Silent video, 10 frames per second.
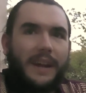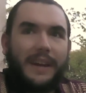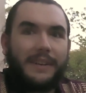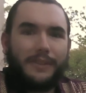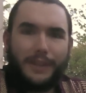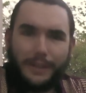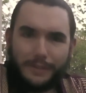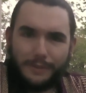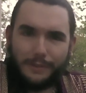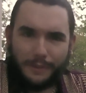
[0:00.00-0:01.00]

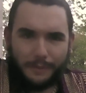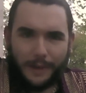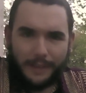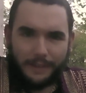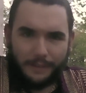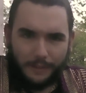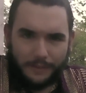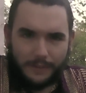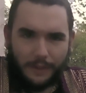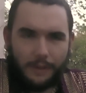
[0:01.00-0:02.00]
ideological in the way that
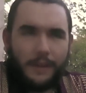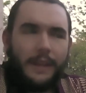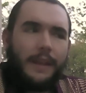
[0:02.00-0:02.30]
adults are.